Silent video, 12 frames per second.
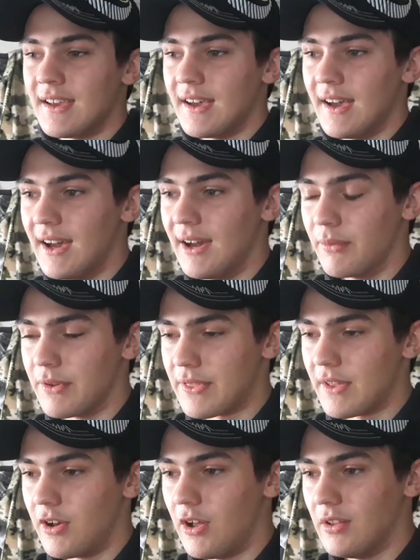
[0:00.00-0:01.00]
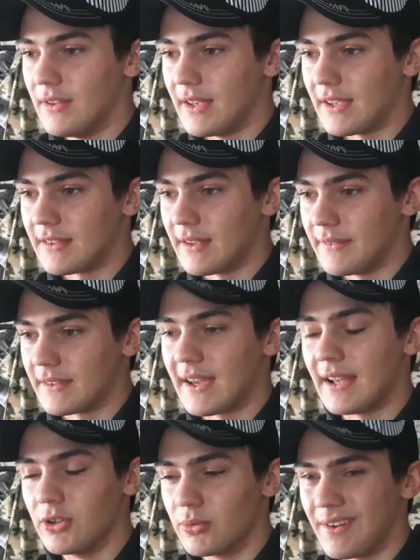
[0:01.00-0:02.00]
With all like the
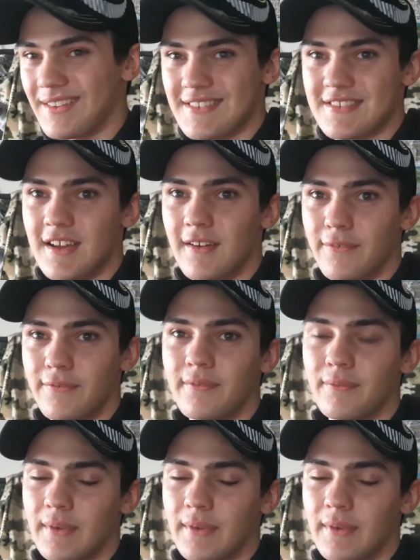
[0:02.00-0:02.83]
Kylo Ren stuff